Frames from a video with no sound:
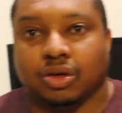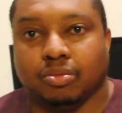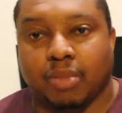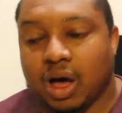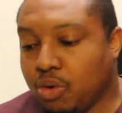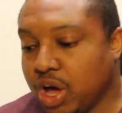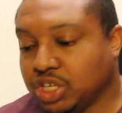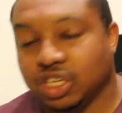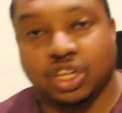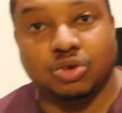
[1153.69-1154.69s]
my
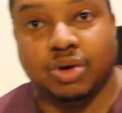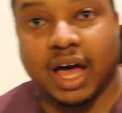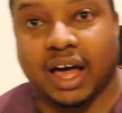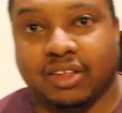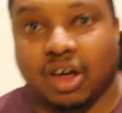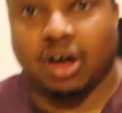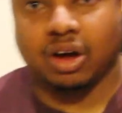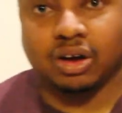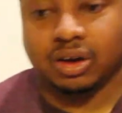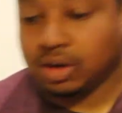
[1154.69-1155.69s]
question to you
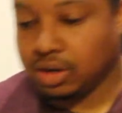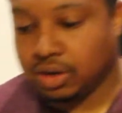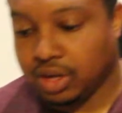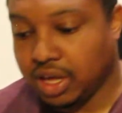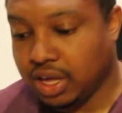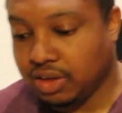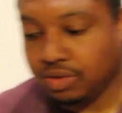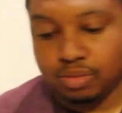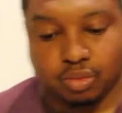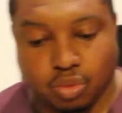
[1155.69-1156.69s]
guys is
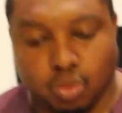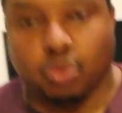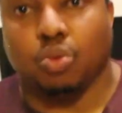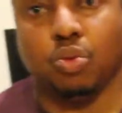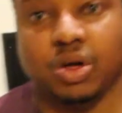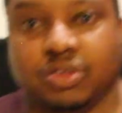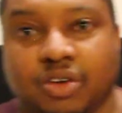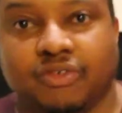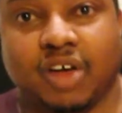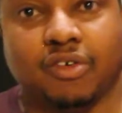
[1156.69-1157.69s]
what's
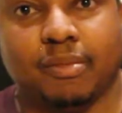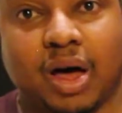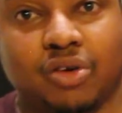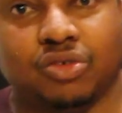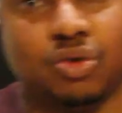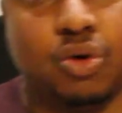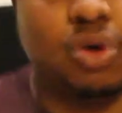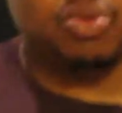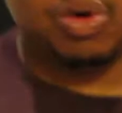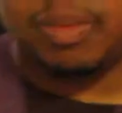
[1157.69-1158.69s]
your favorite mouse,
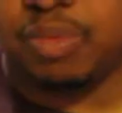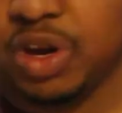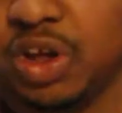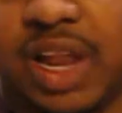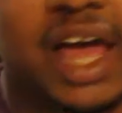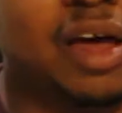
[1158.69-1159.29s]
or what do you like